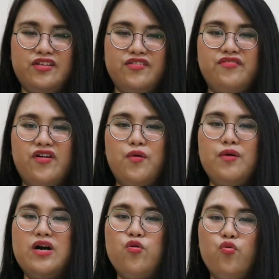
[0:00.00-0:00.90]
to
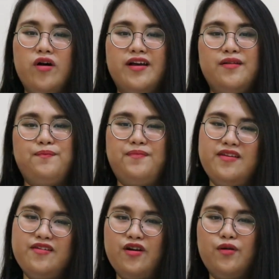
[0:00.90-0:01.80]
form one
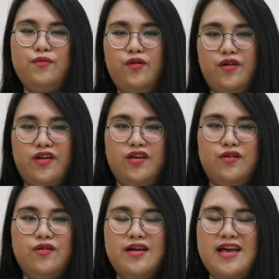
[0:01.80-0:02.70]
bigger
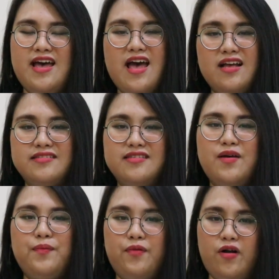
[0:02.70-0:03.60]
molecule as
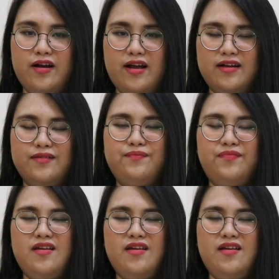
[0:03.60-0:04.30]
a product.